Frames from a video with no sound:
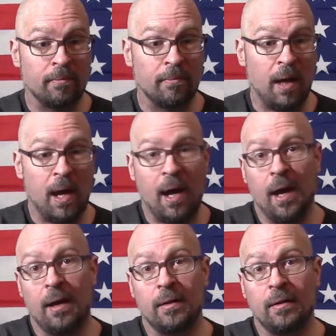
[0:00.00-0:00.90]

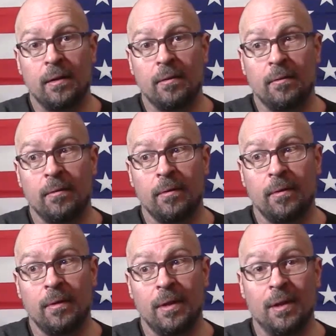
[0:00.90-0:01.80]
And
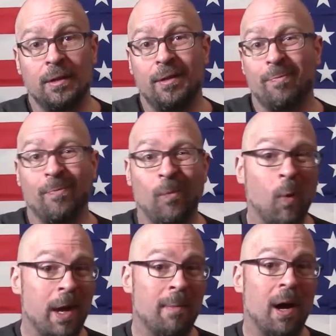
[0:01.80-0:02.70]
this is
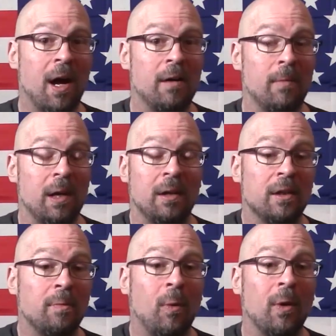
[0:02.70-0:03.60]
way behind me. At
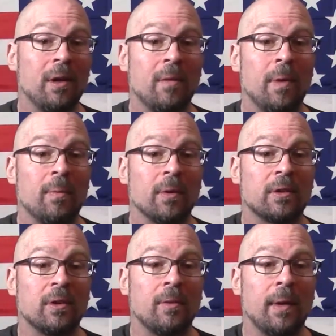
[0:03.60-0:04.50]
this point, if people
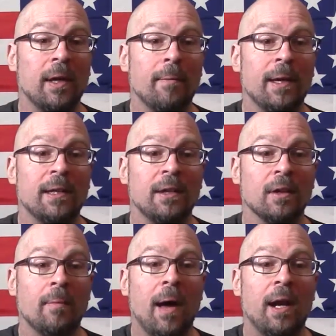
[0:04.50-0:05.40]
still make a big
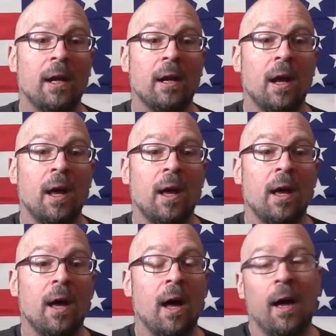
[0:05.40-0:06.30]
deal about it,
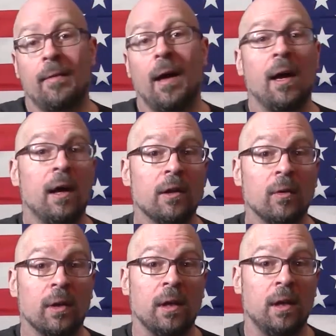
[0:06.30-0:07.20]
I
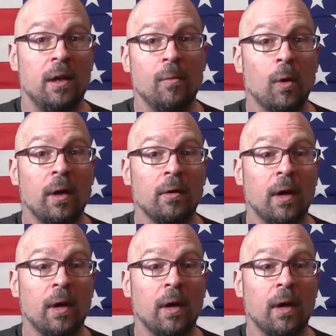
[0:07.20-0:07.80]
don't get it anymore.